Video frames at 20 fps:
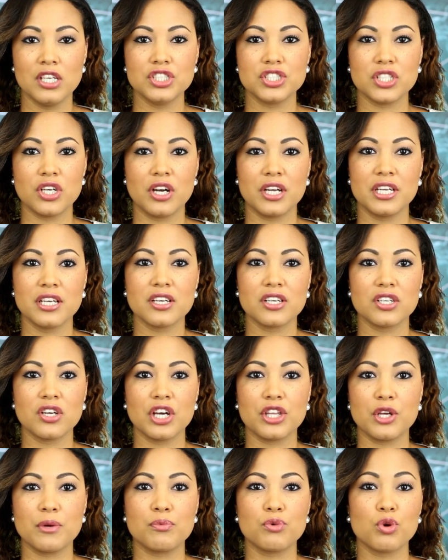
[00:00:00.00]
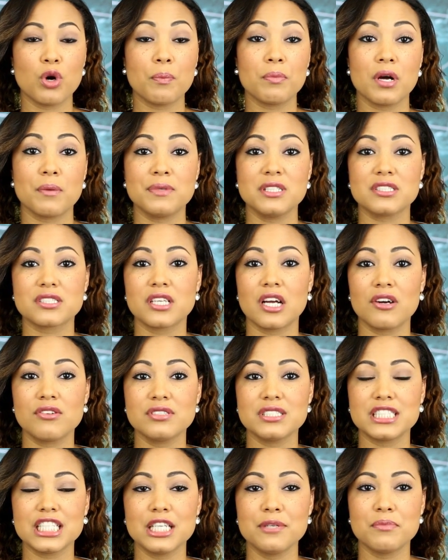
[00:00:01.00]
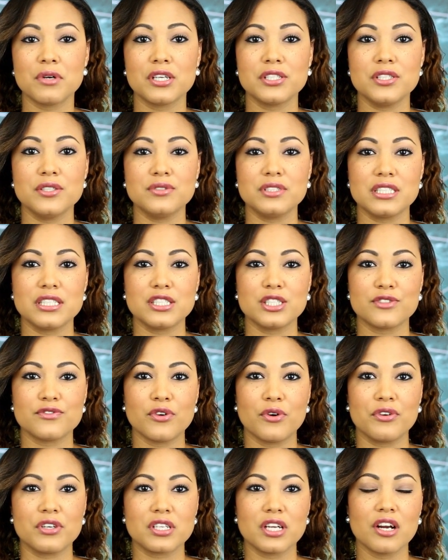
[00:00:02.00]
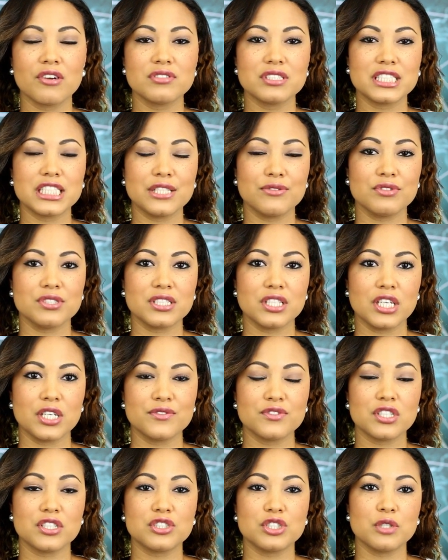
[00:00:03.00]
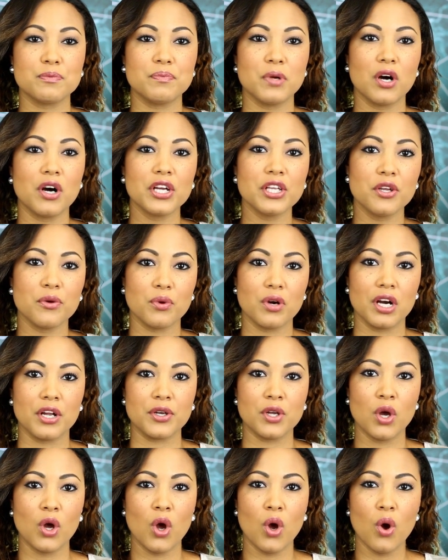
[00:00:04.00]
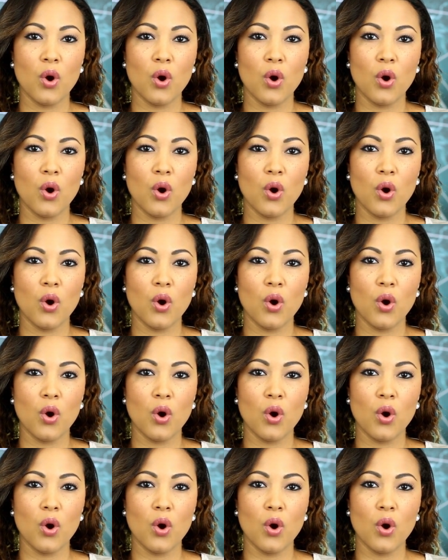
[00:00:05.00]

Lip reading: China can either prop up its currency by using its foreign currency reserves to buy yuan,